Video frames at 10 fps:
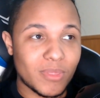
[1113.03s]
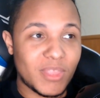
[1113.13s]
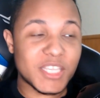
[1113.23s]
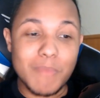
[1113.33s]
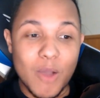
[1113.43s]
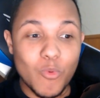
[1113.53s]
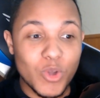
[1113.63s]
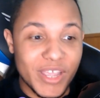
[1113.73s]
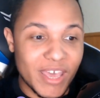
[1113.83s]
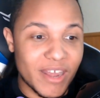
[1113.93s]
This man
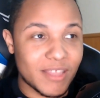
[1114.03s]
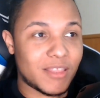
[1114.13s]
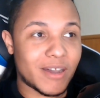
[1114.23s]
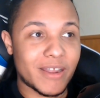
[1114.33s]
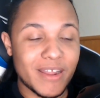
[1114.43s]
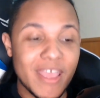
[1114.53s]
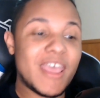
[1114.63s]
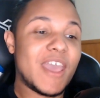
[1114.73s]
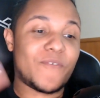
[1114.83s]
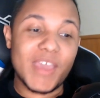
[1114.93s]
will get it done.
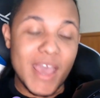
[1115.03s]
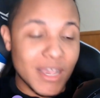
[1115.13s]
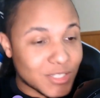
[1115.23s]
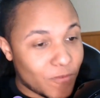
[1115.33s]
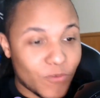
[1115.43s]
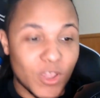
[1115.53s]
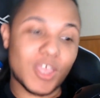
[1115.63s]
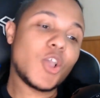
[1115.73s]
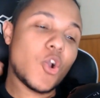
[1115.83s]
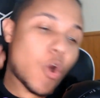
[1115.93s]
If he has to
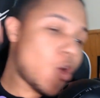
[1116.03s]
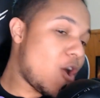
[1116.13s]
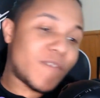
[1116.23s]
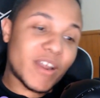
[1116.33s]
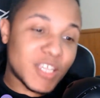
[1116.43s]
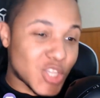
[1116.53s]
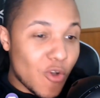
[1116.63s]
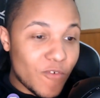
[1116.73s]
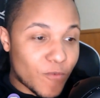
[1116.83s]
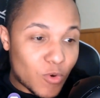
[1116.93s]
freaking go off on his
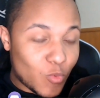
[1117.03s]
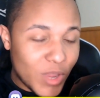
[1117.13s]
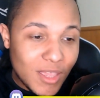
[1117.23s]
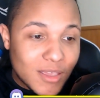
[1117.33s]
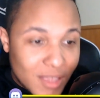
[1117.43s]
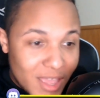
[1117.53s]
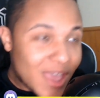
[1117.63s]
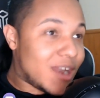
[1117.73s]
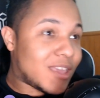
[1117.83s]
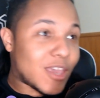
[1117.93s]
own for a week
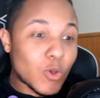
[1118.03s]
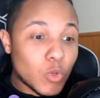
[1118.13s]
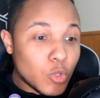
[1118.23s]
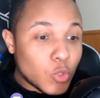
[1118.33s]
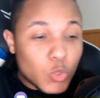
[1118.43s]
and kill